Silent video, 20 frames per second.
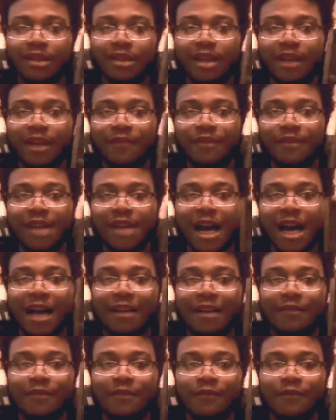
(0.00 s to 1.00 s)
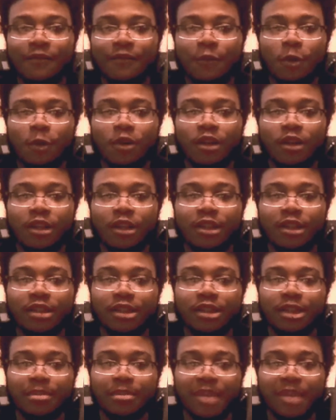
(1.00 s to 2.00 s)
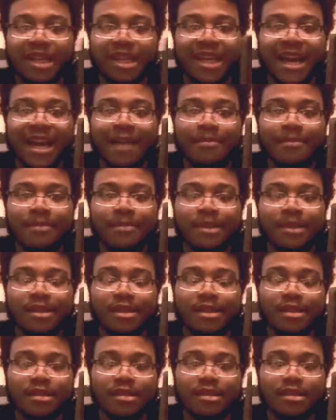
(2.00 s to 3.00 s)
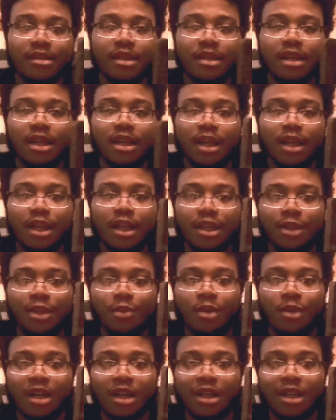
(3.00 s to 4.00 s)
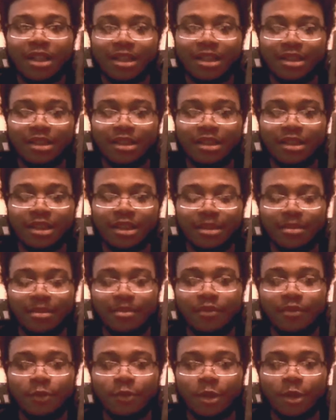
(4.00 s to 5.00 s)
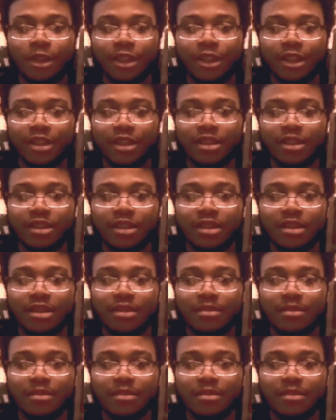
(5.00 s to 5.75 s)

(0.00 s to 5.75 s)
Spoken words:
If not for your mid caps, you want them for your